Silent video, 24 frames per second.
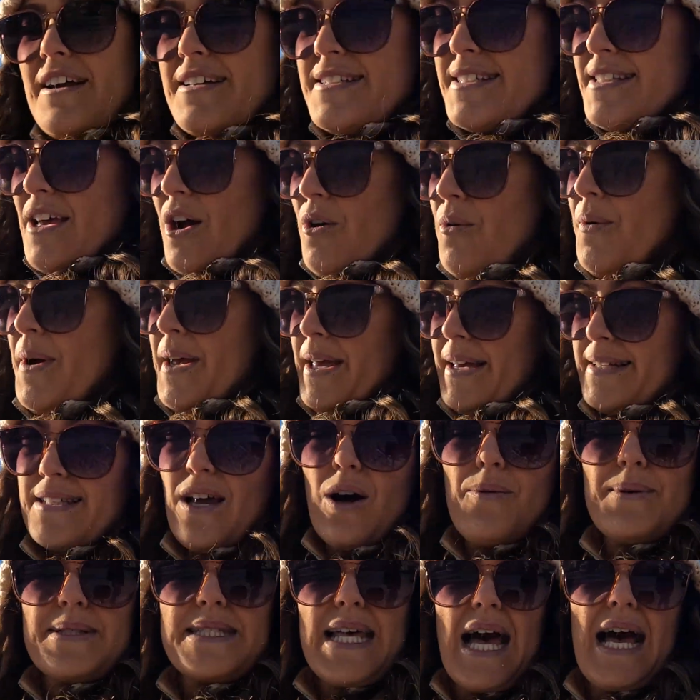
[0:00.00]
so it's
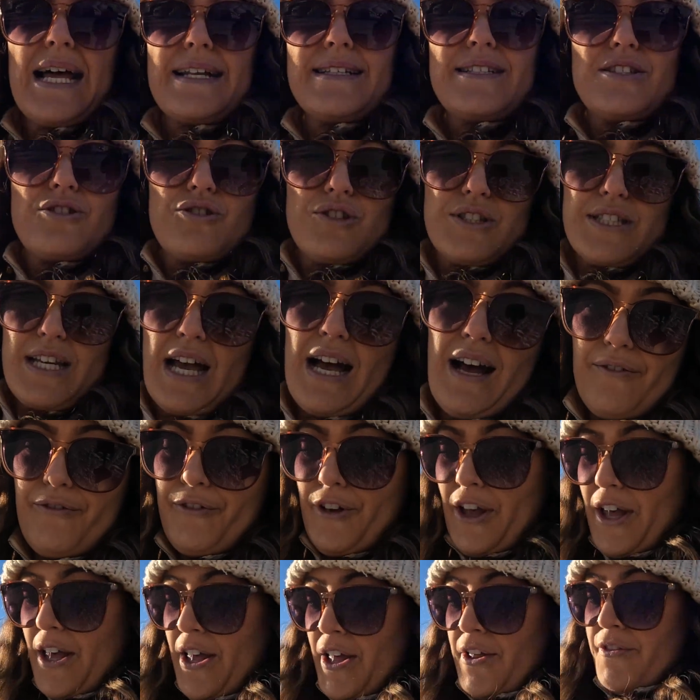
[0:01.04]
always handy just to
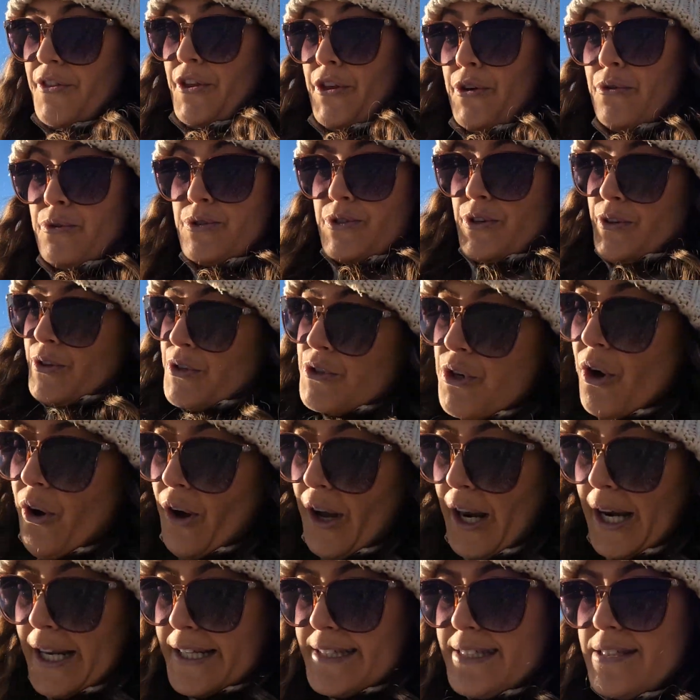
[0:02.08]
have the use of the
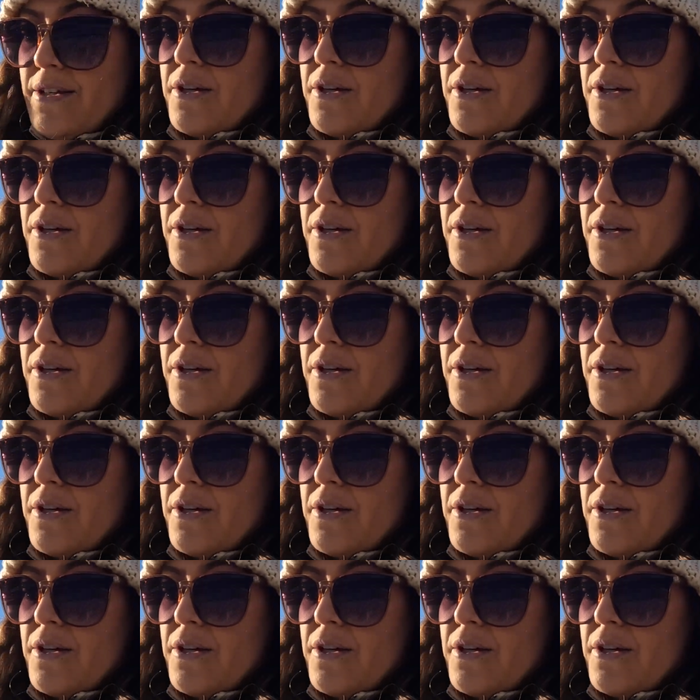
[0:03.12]
toilets.